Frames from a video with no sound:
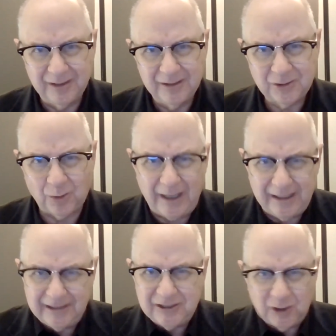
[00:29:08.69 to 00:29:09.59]
So I at
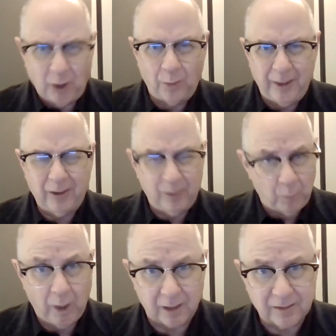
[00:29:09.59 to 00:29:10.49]
least know there it
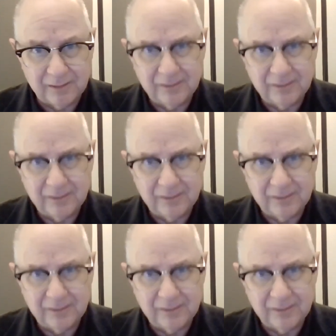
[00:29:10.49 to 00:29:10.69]
worked.